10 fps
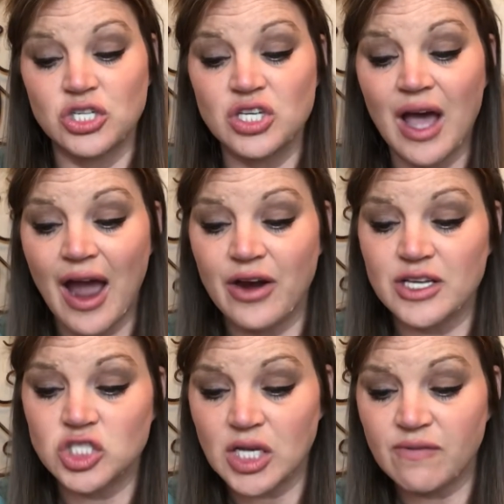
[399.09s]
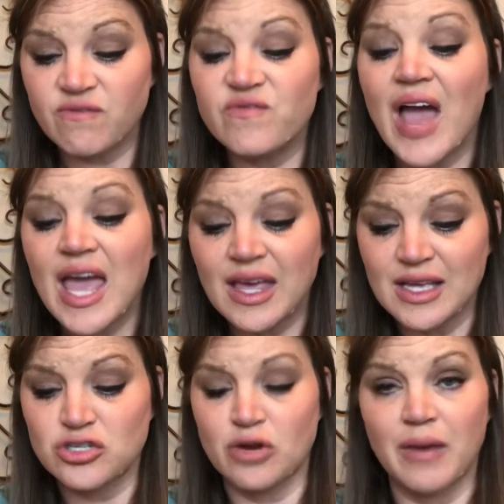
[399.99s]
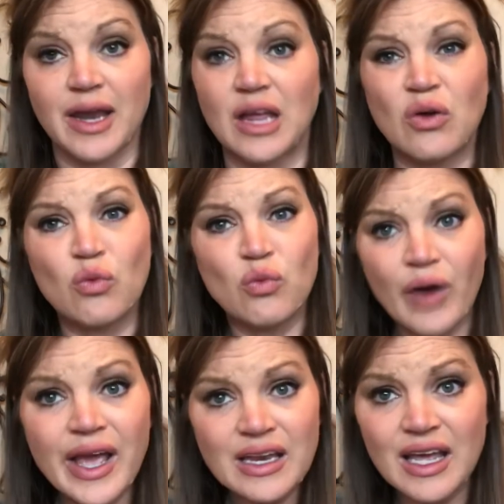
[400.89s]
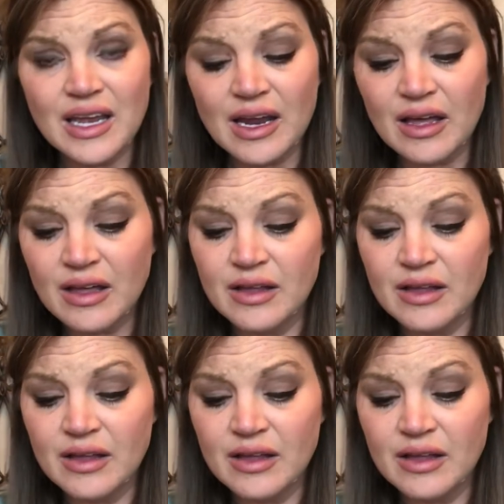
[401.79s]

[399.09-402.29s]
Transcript: she hired a cheap fake Easter Bunny. Right, Nana?